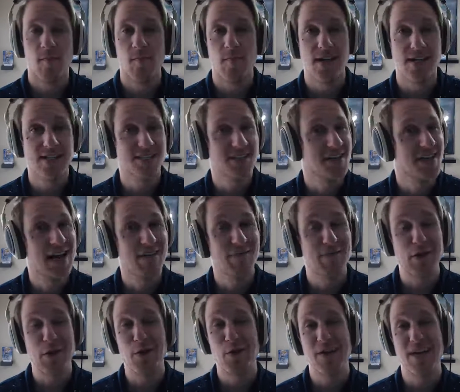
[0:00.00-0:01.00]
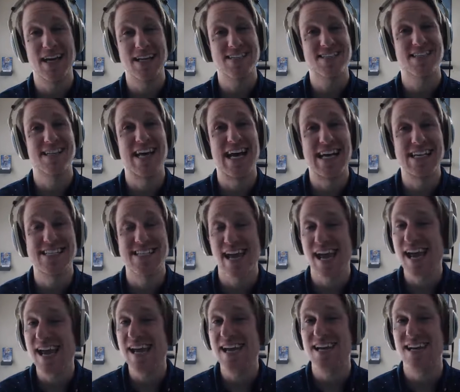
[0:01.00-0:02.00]
It's going to have to go against the
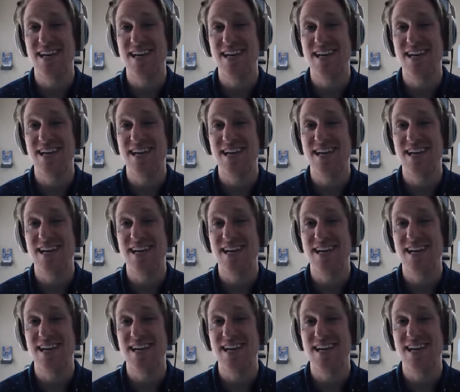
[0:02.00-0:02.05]
S8,